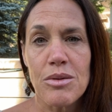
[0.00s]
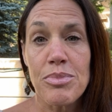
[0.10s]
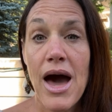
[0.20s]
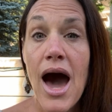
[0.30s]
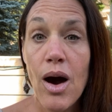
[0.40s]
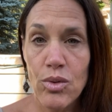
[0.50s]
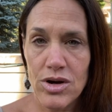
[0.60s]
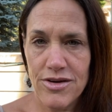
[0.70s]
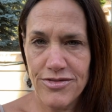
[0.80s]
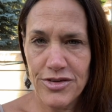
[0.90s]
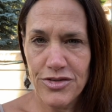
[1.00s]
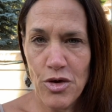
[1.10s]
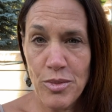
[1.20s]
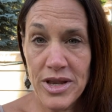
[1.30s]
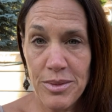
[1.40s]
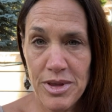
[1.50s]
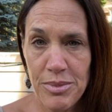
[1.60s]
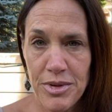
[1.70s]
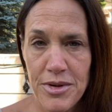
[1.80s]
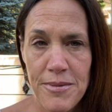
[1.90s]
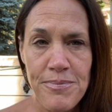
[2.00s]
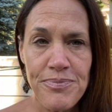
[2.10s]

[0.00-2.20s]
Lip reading: power for so many people.